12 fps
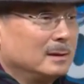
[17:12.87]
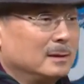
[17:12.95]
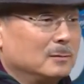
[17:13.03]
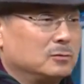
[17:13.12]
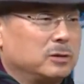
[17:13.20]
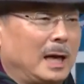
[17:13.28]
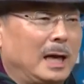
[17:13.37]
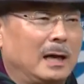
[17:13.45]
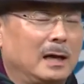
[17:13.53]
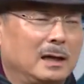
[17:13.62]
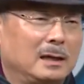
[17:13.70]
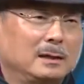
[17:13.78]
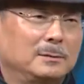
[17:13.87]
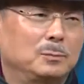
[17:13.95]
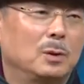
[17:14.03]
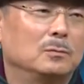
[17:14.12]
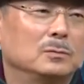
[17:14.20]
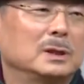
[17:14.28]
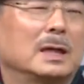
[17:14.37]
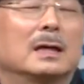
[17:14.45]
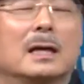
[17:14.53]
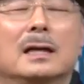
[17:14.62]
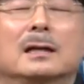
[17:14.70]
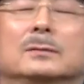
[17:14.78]
If you think, I will need
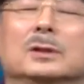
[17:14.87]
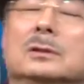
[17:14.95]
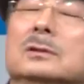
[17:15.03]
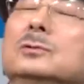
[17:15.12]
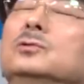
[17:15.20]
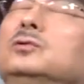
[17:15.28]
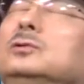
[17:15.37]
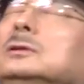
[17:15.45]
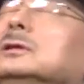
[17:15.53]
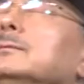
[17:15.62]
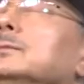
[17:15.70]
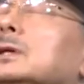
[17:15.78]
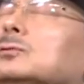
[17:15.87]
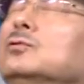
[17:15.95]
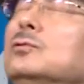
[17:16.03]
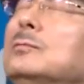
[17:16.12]
tens of thousands of people to